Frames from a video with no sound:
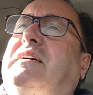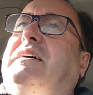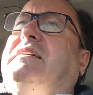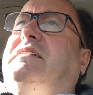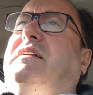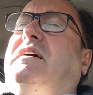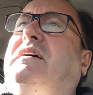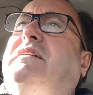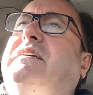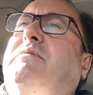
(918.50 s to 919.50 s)
and
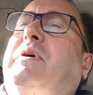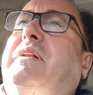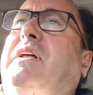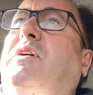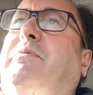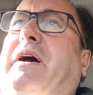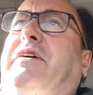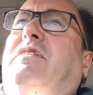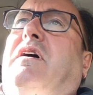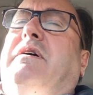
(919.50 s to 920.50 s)
and it went nowhere.
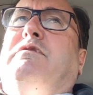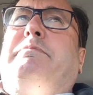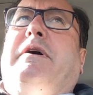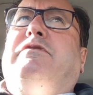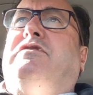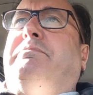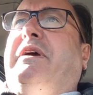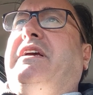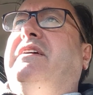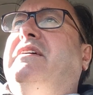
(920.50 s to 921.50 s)
You know, it was supposed to
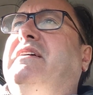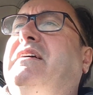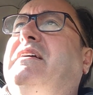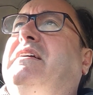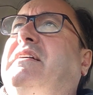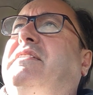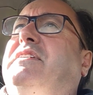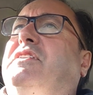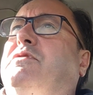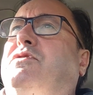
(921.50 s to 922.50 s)
be
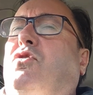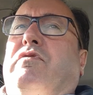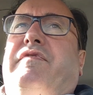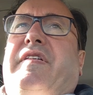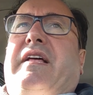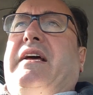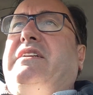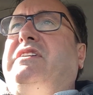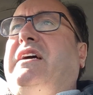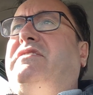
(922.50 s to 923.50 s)
the new dawn for the
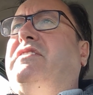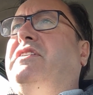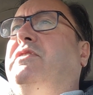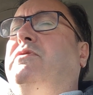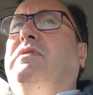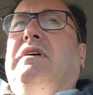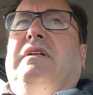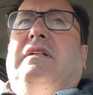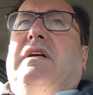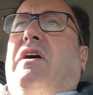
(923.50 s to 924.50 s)
NHS, the new
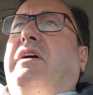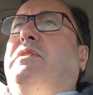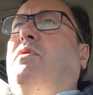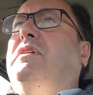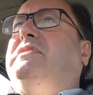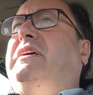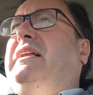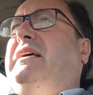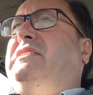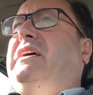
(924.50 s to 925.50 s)
high quality
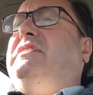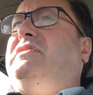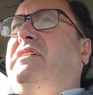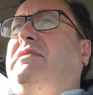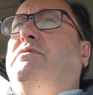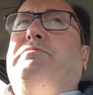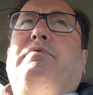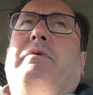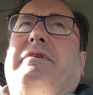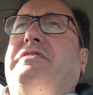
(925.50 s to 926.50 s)
NHS that was
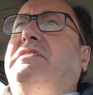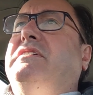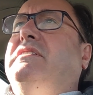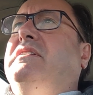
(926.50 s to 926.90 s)
promised.